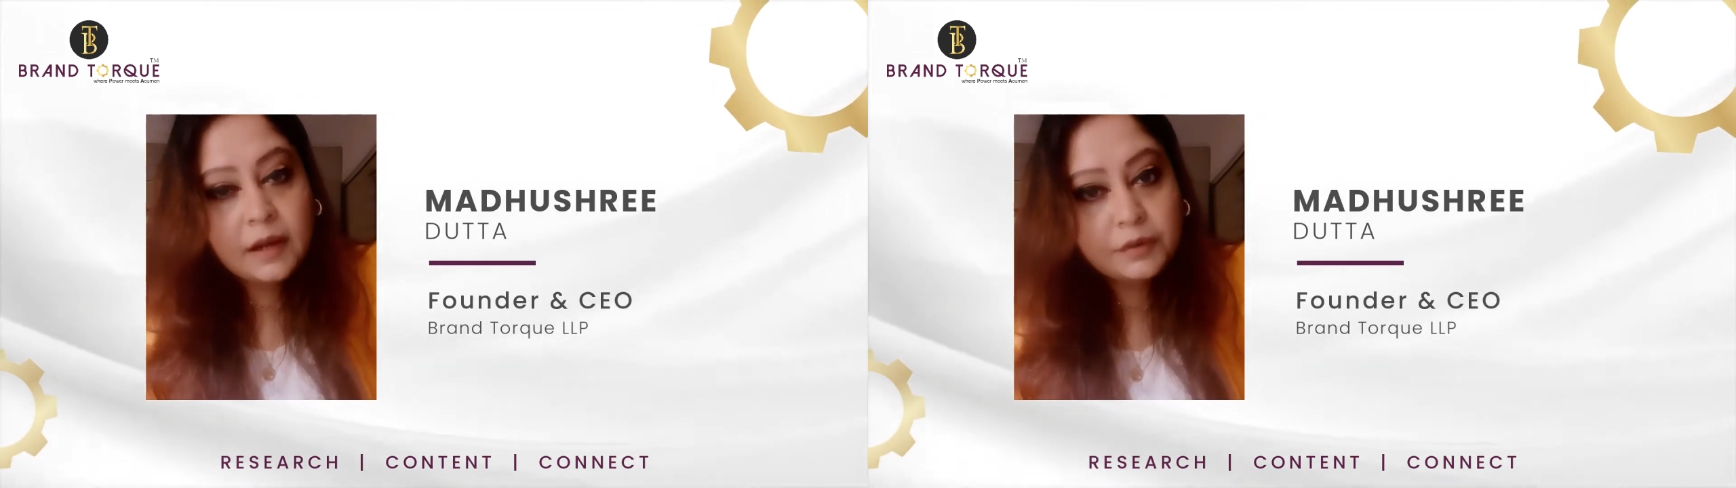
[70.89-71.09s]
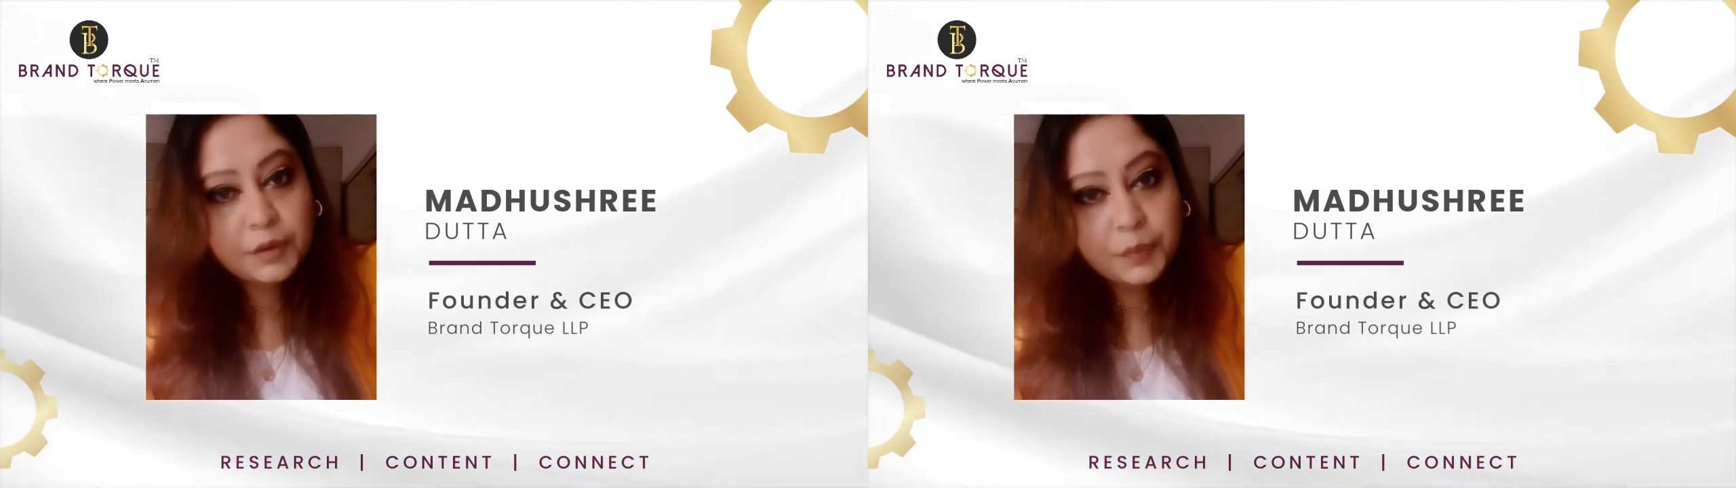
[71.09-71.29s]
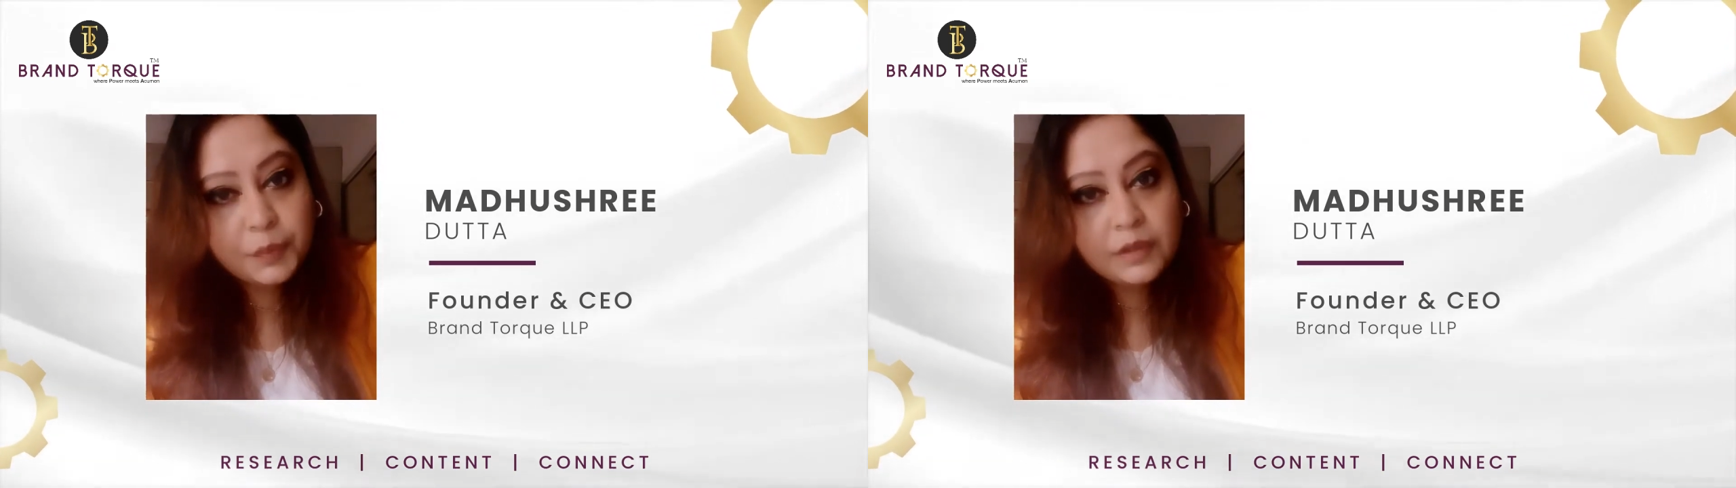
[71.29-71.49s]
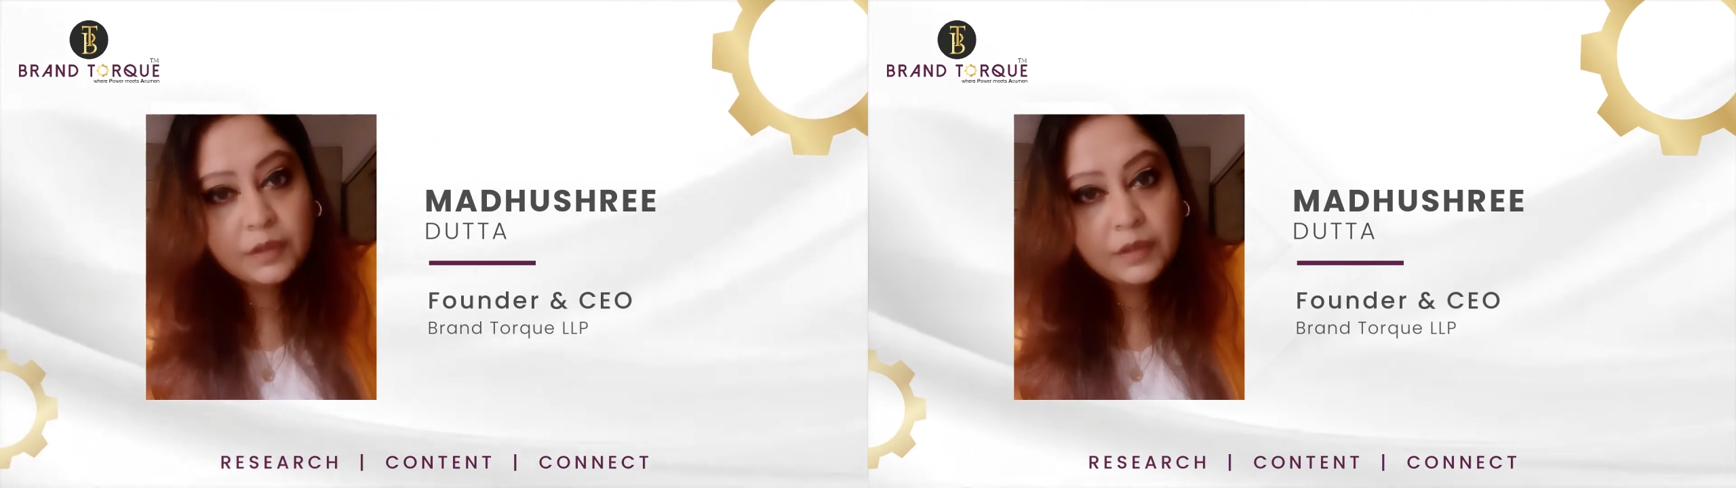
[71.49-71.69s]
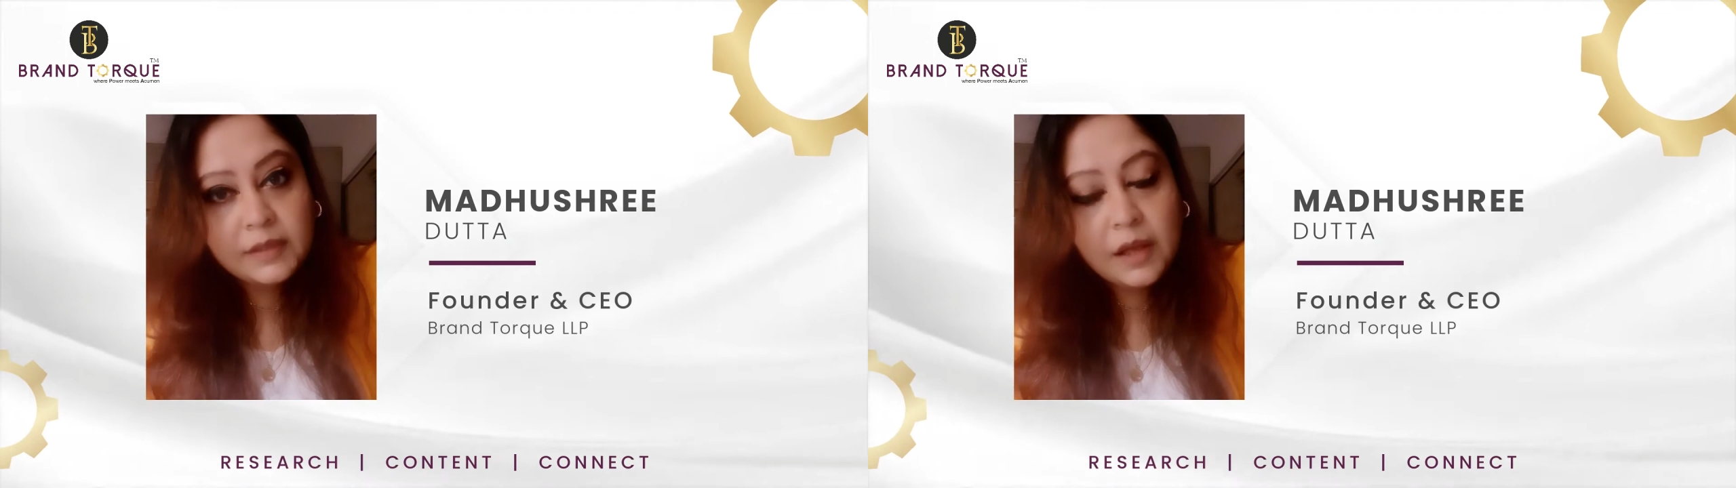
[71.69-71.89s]
and
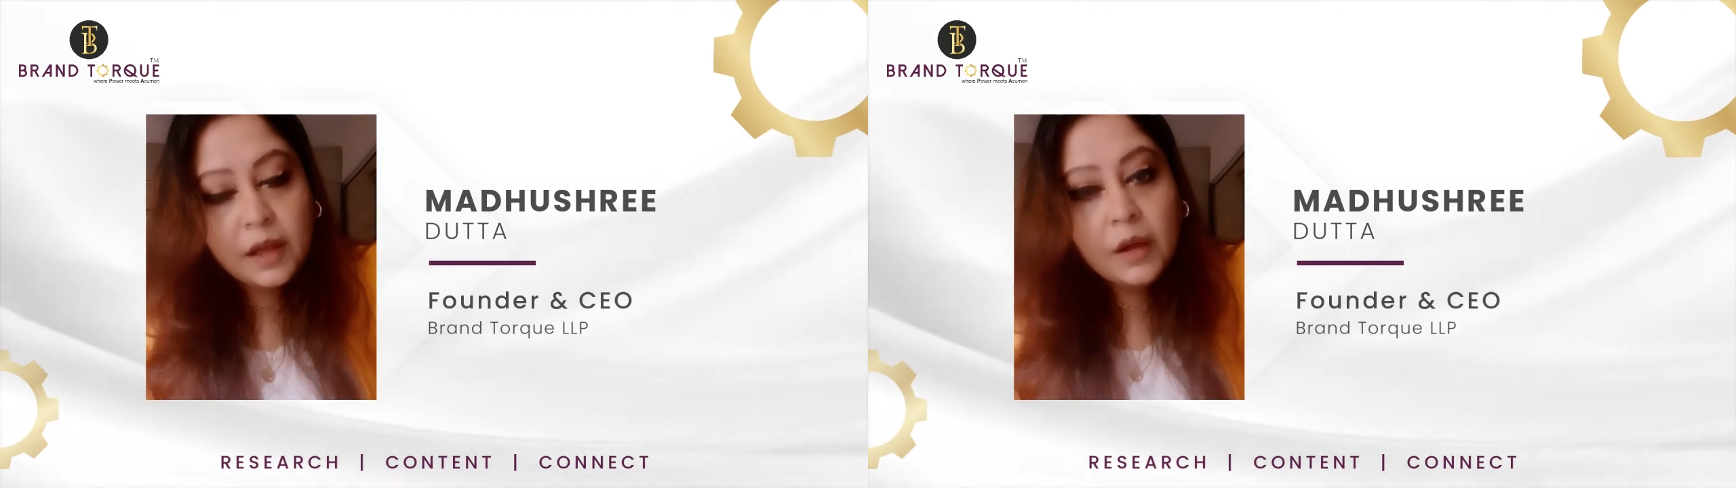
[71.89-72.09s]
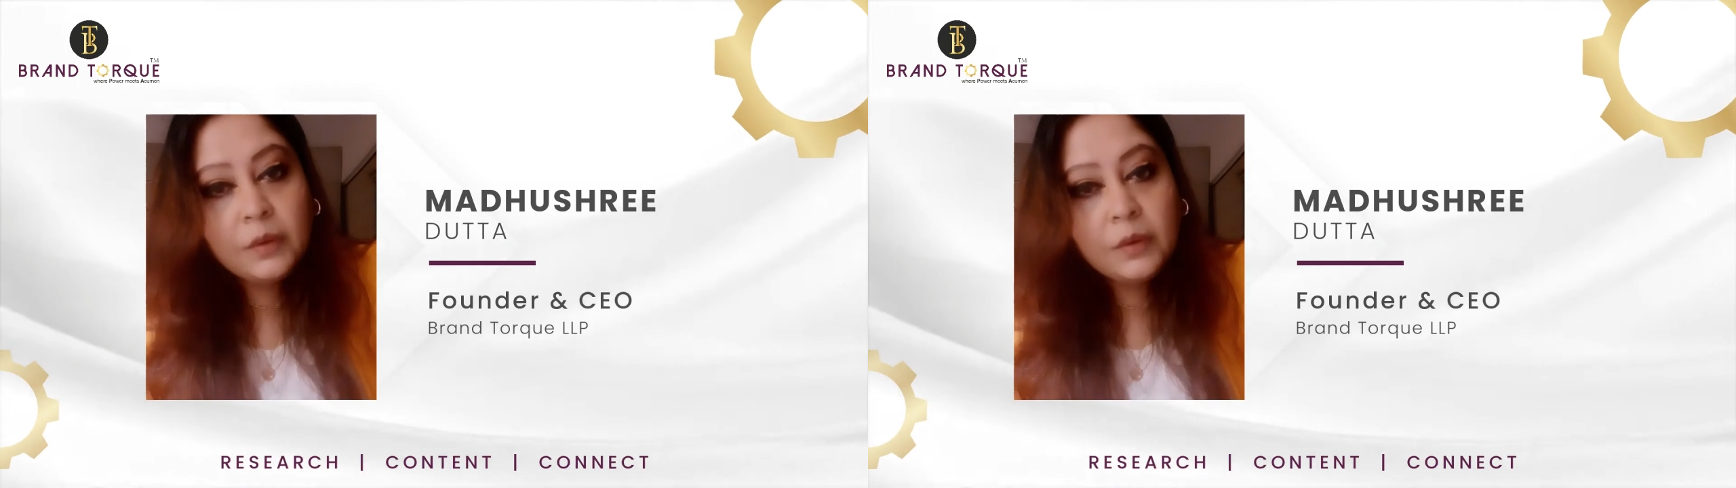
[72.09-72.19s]
entrepreneurs